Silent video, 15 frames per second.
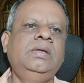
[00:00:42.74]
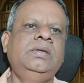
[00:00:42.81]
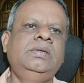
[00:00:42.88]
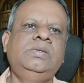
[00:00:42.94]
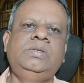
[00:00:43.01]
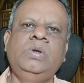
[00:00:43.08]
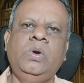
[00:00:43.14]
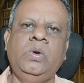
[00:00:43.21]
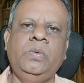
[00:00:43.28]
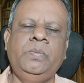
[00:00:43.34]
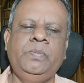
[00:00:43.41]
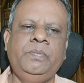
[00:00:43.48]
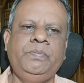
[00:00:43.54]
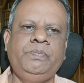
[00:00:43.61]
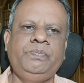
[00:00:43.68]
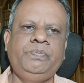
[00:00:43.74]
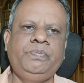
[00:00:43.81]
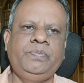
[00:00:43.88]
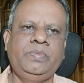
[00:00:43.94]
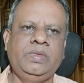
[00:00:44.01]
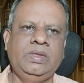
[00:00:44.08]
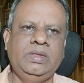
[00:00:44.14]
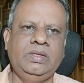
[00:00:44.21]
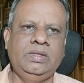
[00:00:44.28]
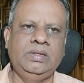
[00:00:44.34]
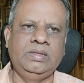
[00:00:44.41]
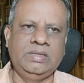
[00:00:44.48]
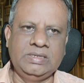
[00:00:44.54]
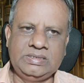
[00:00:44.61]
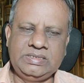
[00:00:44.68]
So,
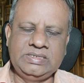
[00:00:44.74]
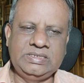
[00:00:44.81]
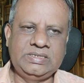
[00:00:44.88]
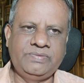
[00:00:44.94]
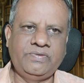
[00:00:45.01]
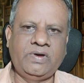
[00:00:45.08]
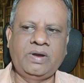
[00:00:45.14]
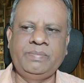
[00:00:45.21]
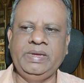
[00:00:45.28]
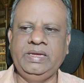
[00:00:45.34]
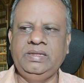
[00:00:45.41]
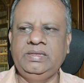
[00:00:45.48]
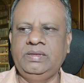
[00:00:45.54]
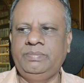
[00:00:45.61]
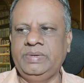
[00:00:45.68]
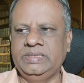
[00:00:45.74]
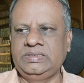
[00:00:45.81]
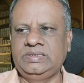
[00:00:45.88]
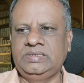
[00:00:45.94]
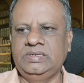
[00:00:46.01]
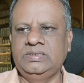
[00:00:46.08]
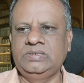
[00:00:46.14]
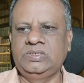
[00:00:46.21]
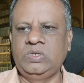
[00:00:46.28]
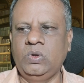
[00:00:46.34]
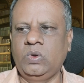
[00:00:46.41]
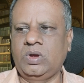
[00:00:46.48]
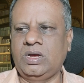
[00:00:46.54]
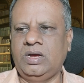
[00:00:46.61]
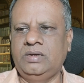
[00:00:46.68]
this is for me the best
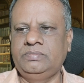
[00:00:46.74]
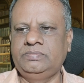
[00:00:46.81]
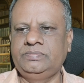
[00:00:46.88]
sloka.